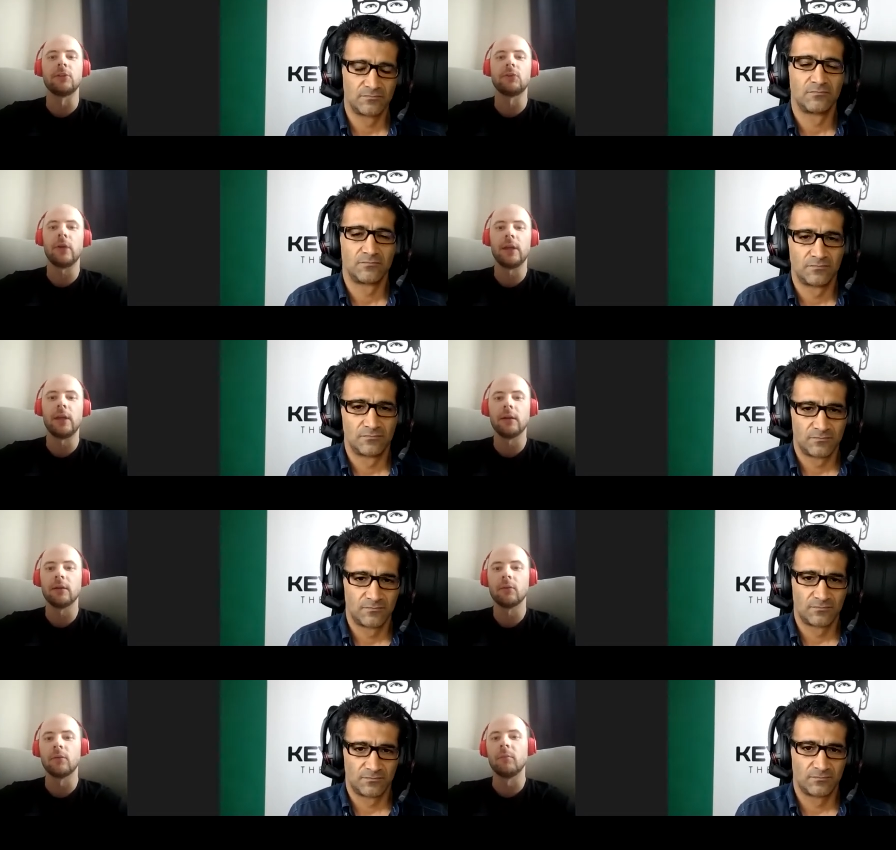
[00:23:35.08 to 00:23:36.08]
Speaker 1: trading
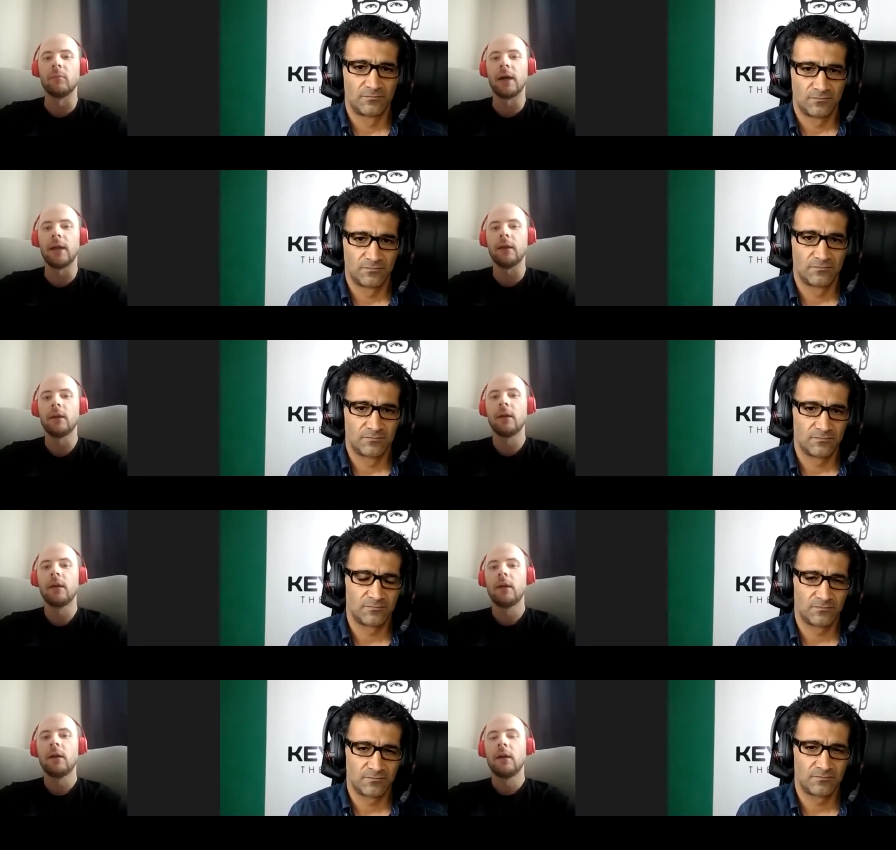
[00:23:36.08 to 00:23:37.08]
or buying.
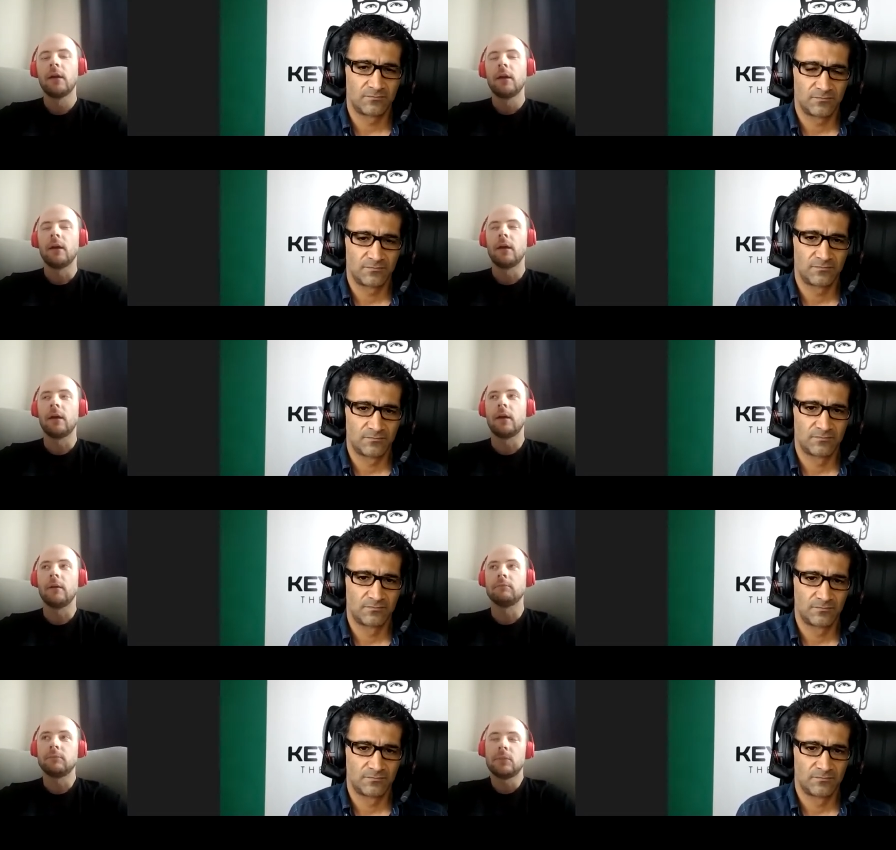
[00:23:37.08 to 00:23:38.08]
Mm-hmm.
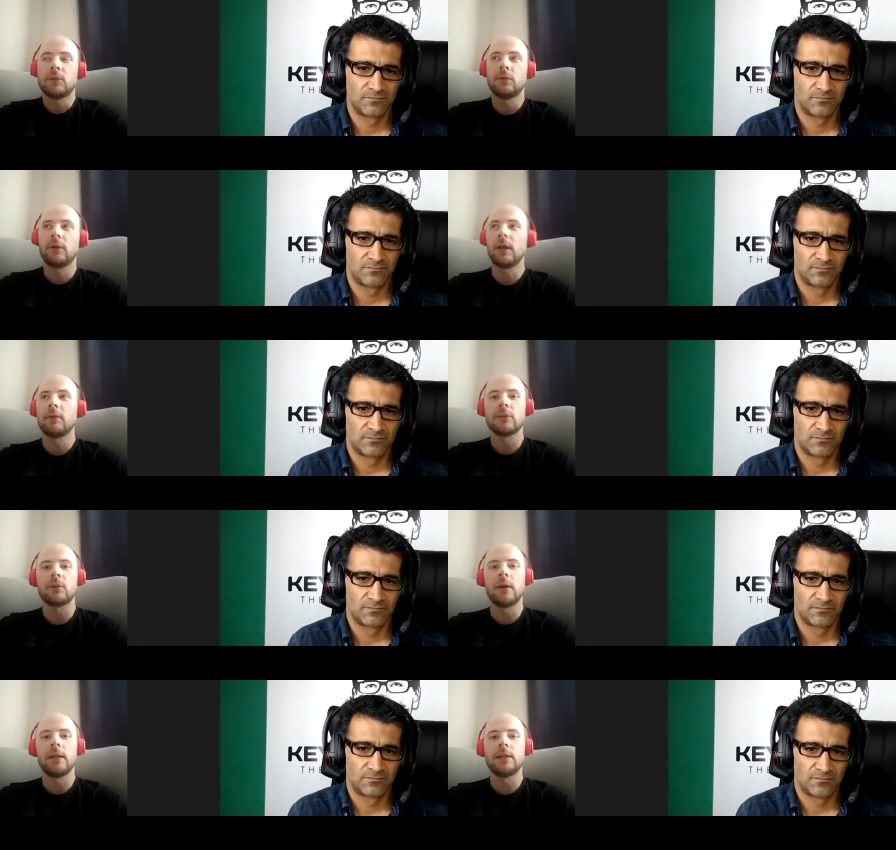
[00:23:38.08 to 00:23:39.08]
Um, so yeah, it's
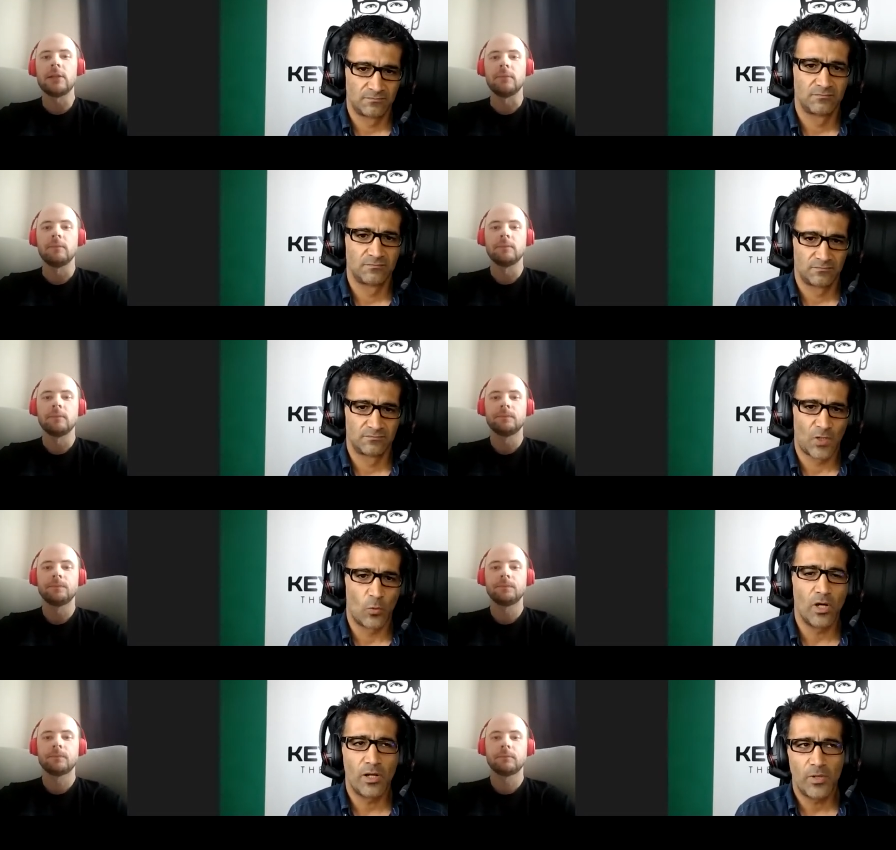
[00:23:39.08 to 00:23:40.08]
quite easy.
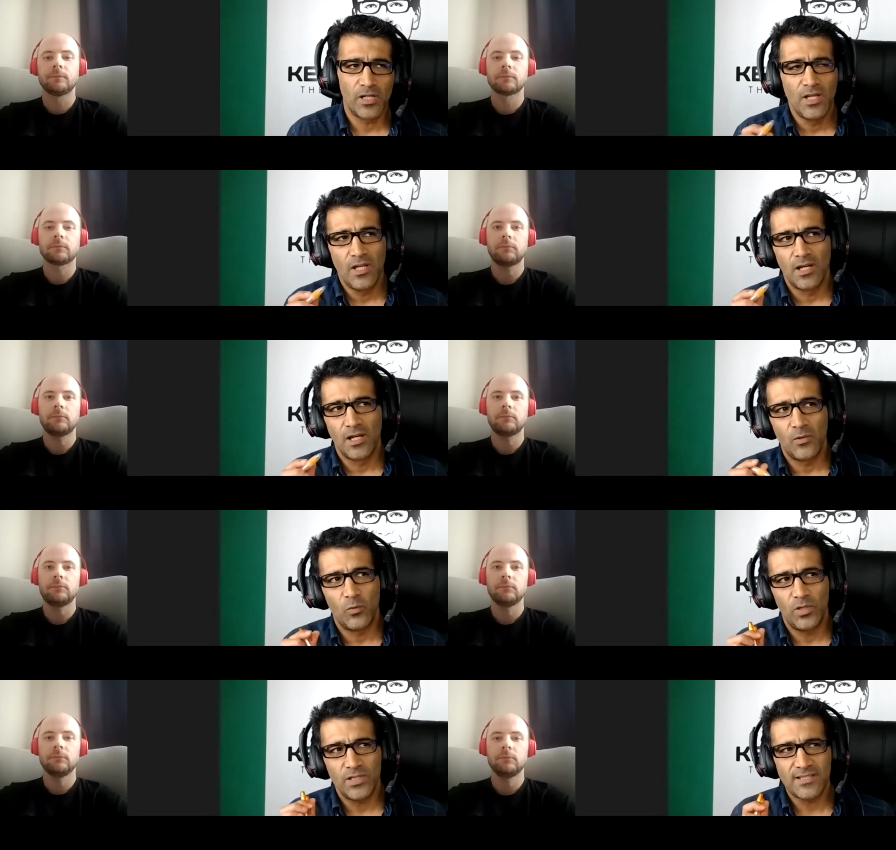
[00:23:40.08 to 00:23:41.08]
Speaker 2: What, uh, uh,
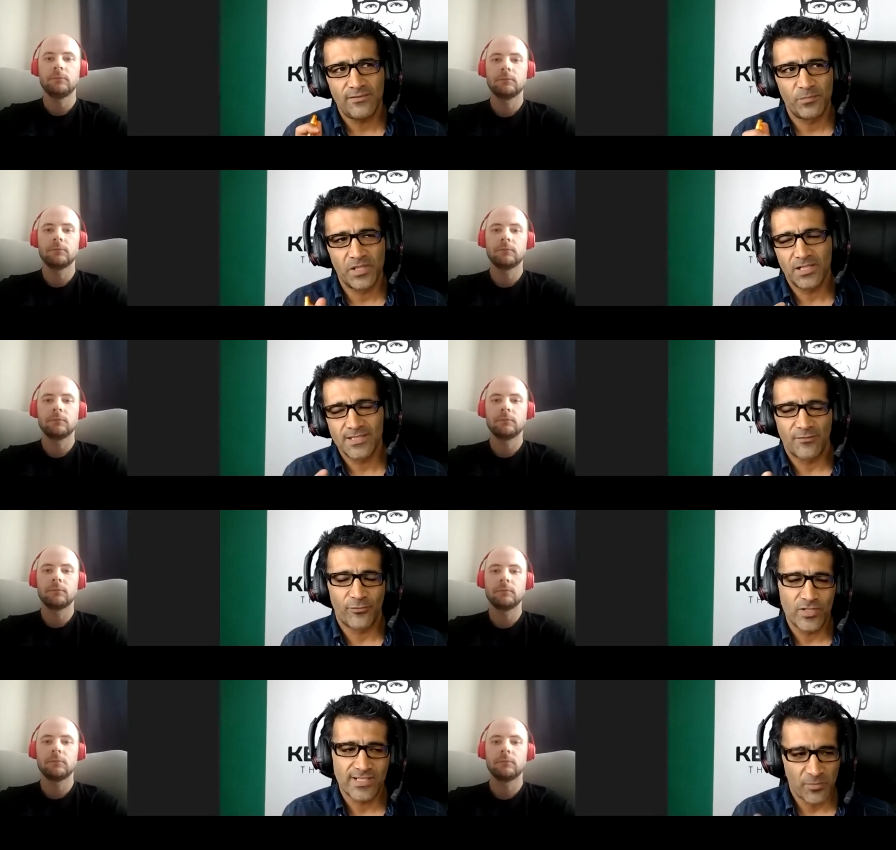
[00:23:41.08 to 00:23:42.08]
what's the because the
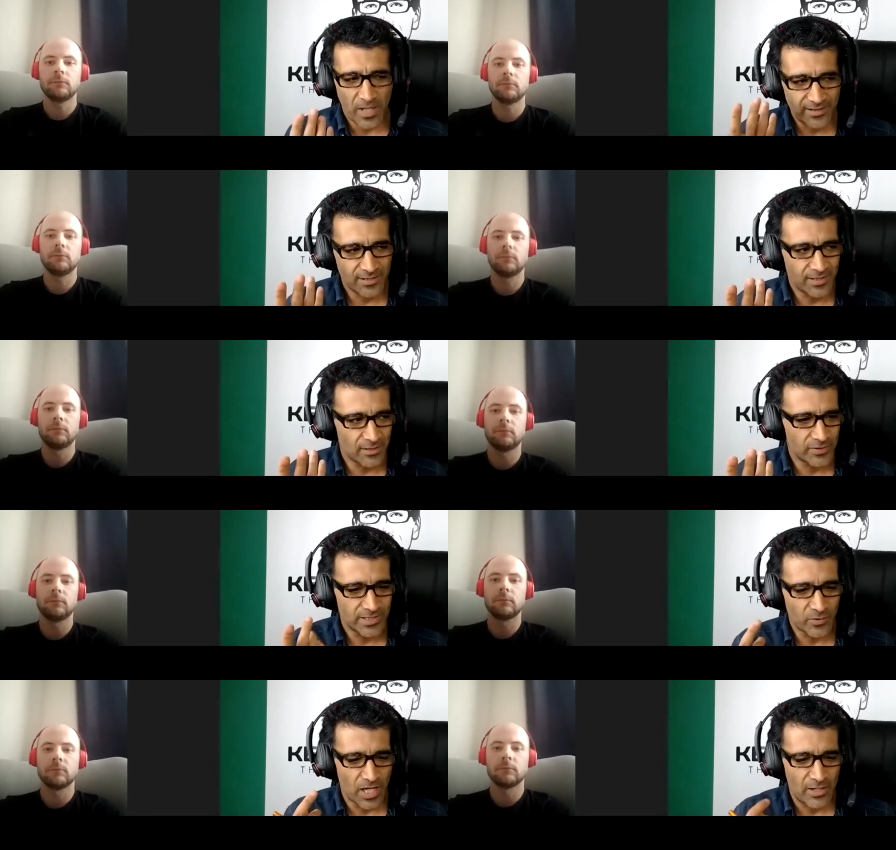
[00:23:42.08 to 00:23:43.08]
first step I think of
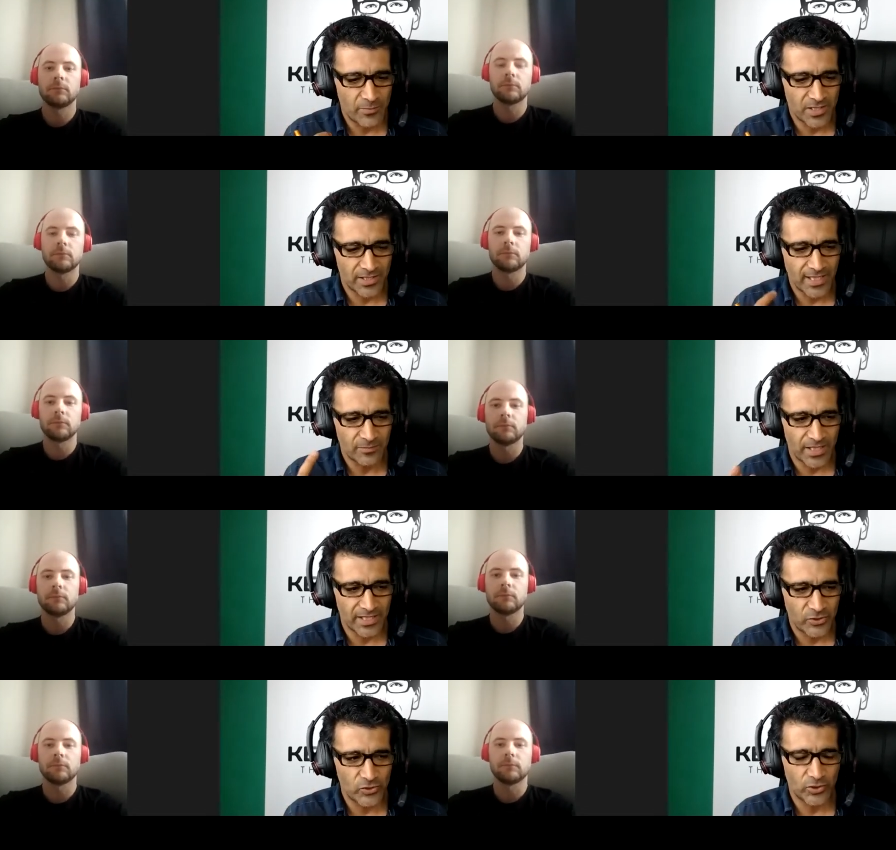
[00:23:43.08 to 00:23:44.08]
is like, how am I going to get my
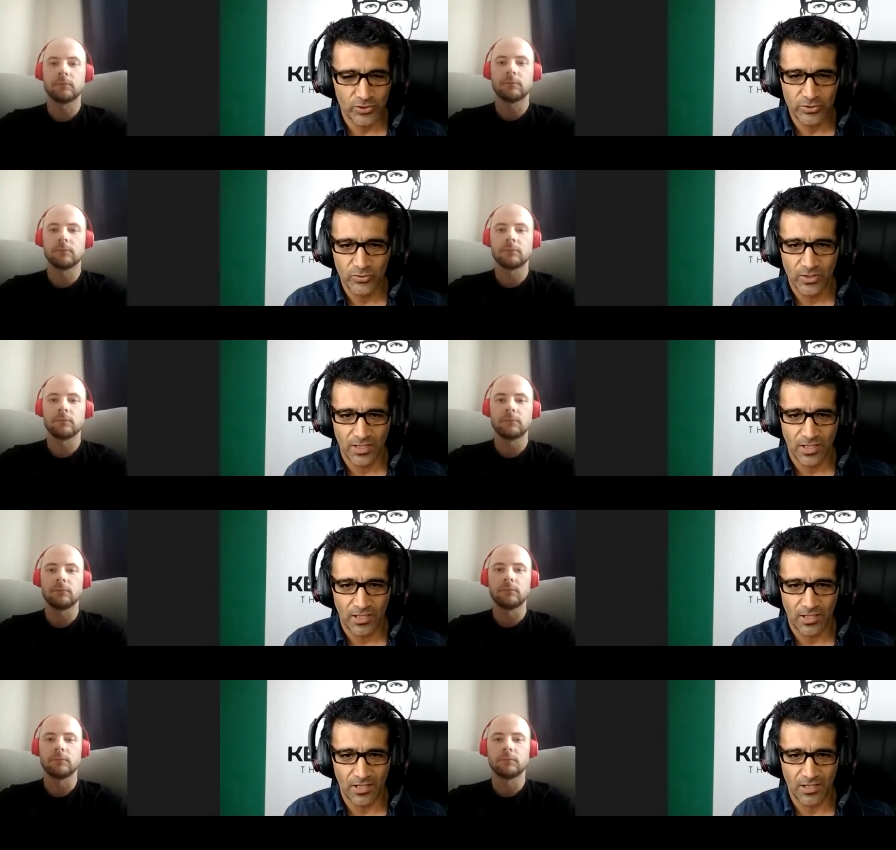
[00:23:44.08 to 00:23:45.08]
euro
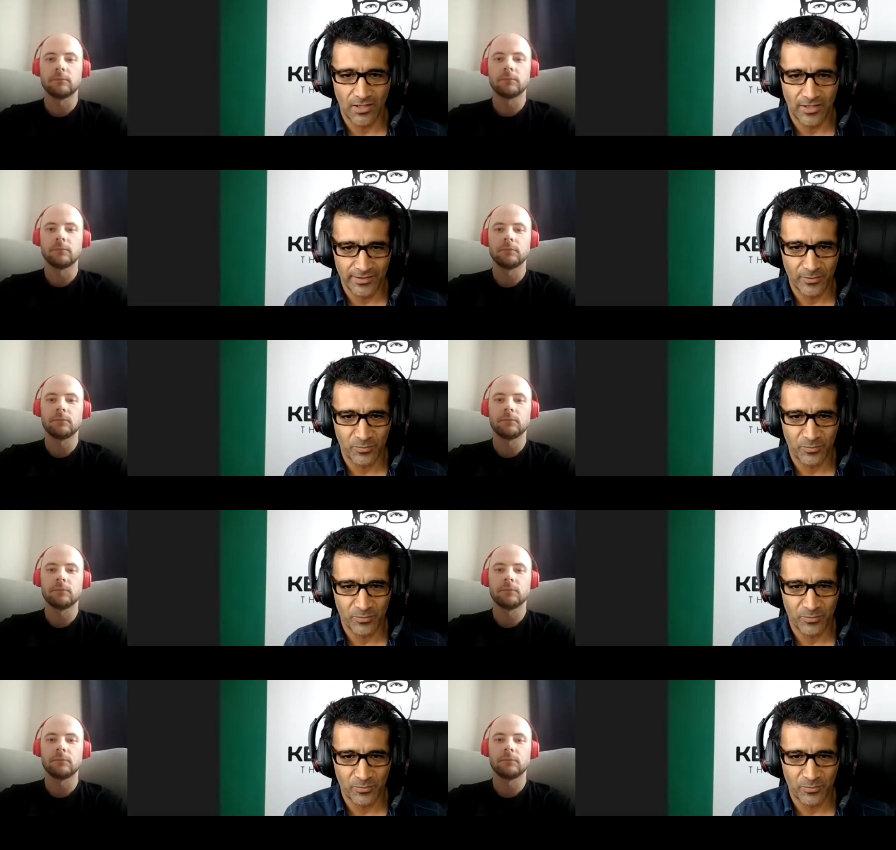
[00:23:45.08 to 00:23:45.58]
uh, on the